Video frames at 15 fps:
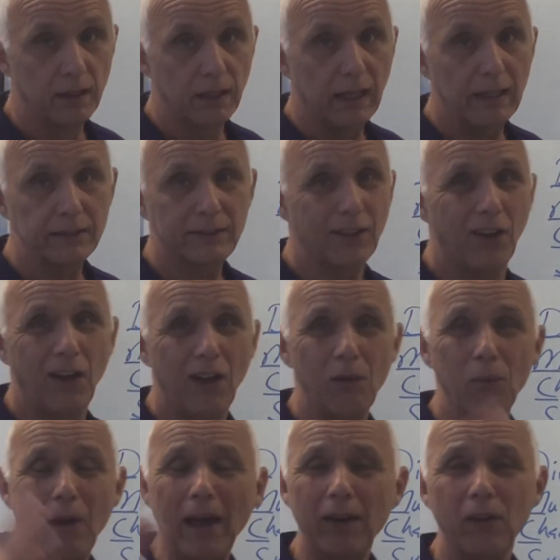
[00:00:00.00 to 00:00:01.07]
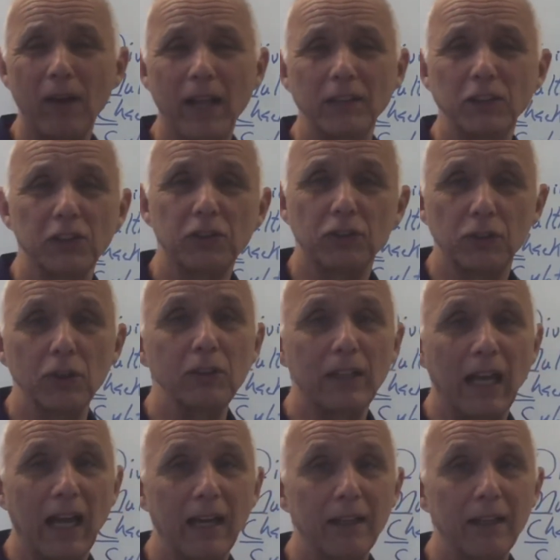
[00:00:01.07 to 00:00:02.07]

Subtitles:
And so, oh, why don't I just do that?